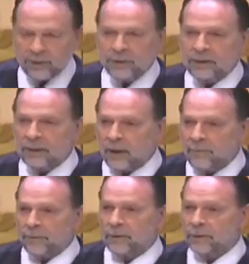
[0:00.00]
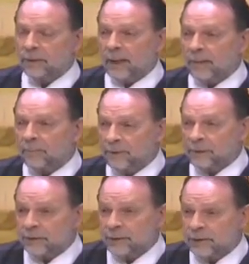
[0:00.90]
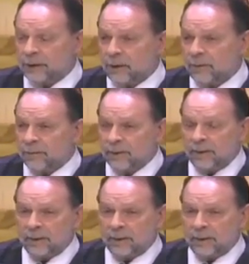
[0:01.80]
put yourself in those kind of positions, If